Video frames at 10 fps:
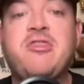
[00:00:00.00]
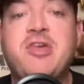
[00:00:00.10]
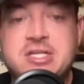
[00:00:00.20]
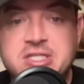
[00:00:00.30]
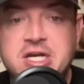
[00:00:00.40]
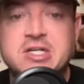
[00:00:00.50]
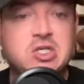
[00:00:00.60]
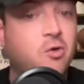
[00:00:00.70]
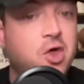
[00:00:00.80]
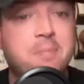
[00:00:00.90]
this year.
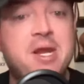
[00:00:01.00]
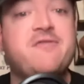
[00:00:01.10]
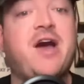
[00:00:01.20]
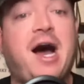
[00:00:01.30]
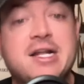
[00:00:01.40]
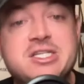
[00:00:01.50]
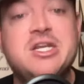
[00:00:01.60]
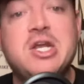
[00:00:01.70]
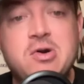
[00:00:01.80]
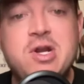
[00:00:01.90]
So a little bit of
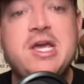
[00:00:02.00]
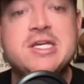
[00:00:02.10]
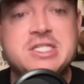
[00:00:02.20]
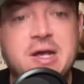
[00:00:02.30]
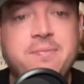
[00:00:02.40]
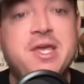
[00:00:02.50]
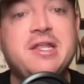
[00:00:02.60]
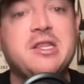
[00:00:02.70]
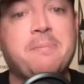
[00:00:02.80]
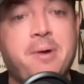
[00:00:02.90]
continuity is something
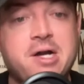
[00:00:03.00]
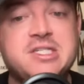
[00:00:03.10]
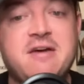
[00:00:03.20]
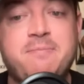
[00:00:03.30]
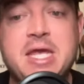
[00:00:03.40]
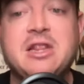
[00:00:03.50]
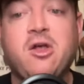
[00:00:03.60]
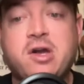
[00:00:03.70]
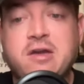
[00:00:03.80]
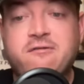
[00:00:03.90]
that the Bucs have been
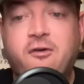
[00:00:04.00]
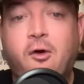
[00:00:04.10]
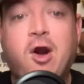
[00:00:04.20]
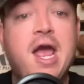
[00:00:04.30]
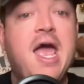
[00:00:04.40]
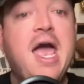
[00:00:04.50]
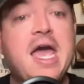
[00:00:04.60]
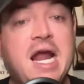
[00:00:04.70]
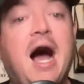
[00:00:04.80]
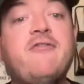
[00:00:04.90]
looking for.
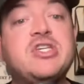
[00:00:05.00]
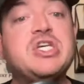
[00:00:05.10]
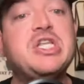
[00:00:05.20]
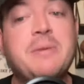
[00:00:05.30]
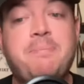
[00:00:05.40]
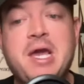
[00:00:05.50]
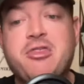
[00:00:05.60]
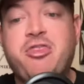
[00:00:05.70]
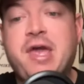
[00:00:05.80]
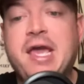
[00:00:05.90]
And obviously the big
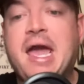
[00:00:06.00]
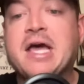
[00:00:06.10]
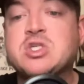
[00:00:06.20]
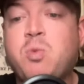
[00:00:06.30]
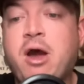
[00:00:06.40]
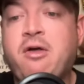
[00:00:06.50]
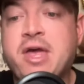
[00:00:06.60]
thing as well